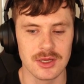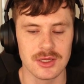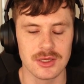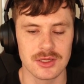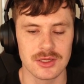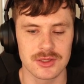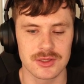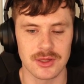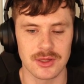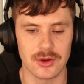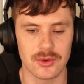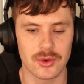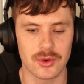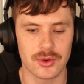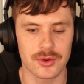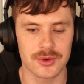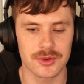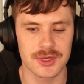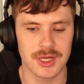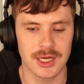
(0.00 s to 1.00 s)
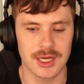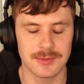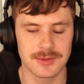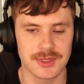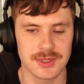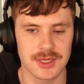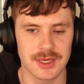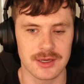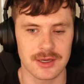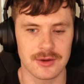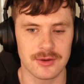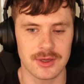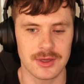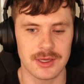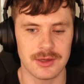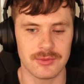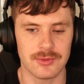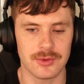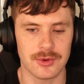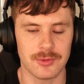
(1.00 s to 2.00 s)
Slow corner timescale,
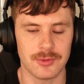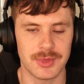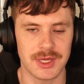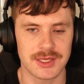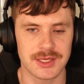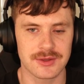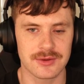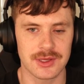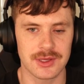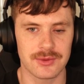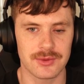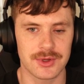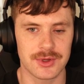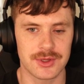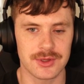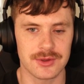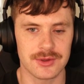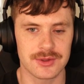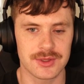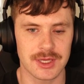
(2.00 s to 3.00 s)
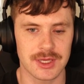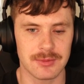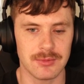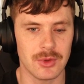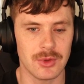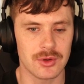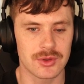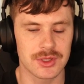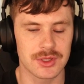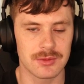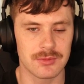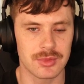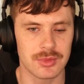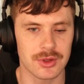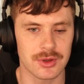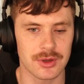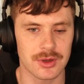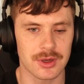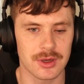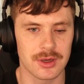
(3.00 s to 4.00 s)
it will basically reduce like motion
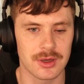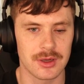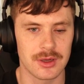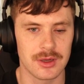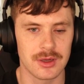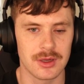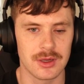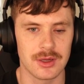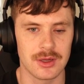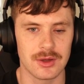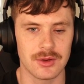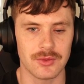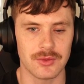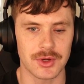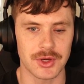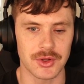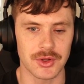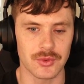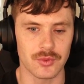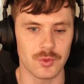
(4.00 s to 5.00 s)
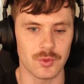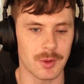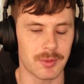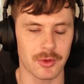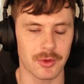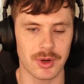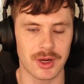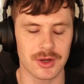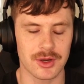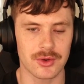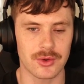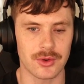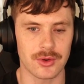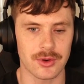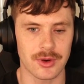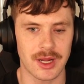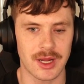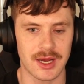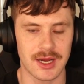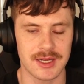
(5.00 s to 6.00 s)
blur when you whip around a
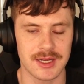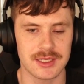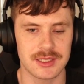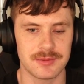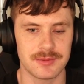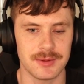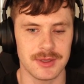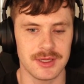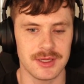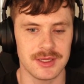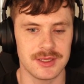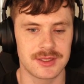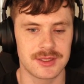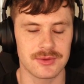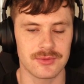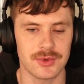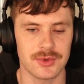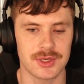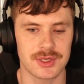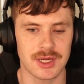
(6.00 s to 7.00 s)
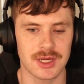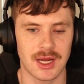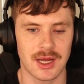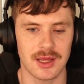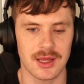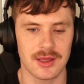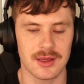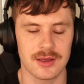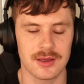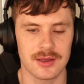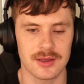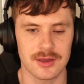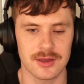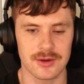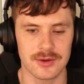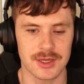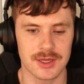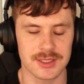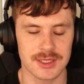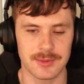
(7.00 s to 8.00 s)
corner at high speeds, which
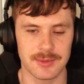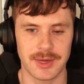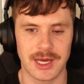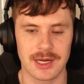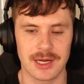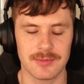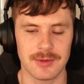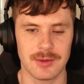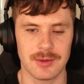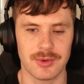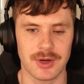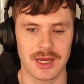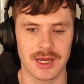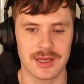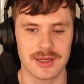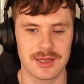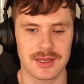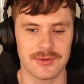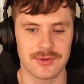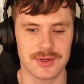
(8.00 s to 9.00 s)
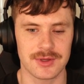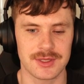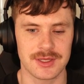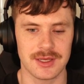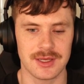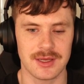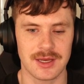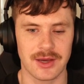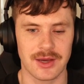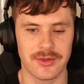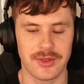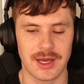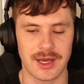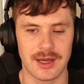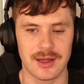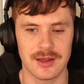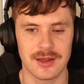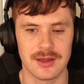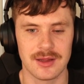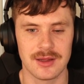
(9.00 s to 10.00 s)
doesn't impact me, but I could definitely see how
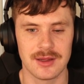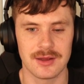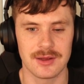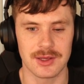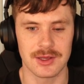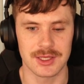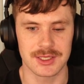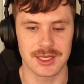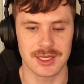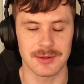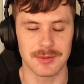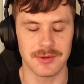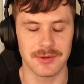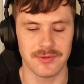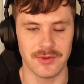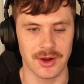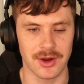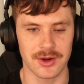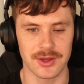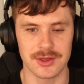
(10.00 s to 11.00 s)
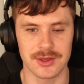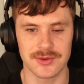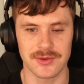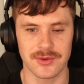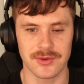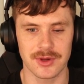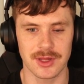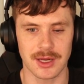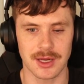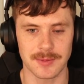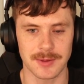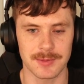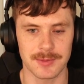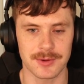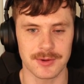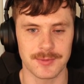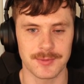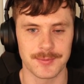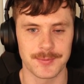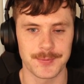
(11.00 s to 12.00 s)
that is going to be very useful for a lot of
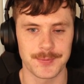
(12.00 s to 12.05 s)
people.